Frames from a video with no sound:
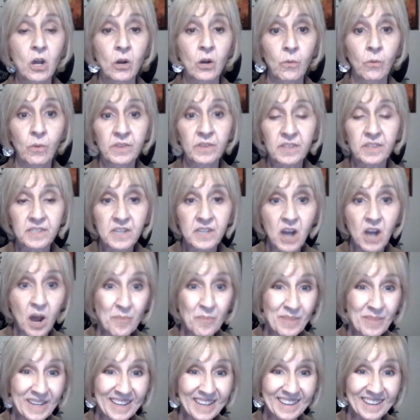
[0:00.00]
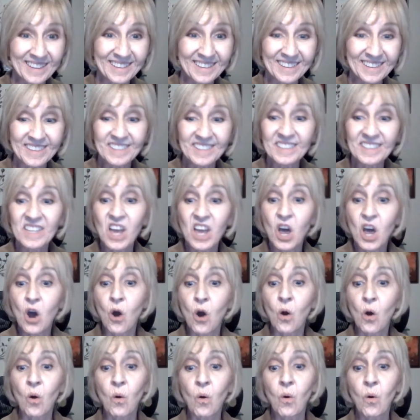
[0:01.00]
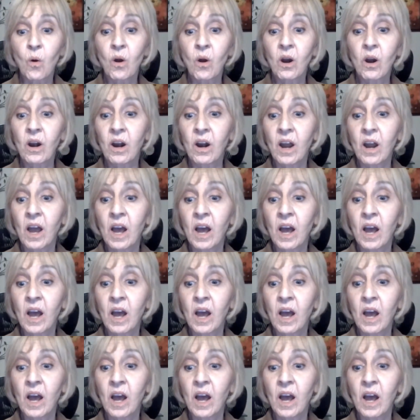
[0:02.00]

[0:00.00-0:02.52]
what the topic is, or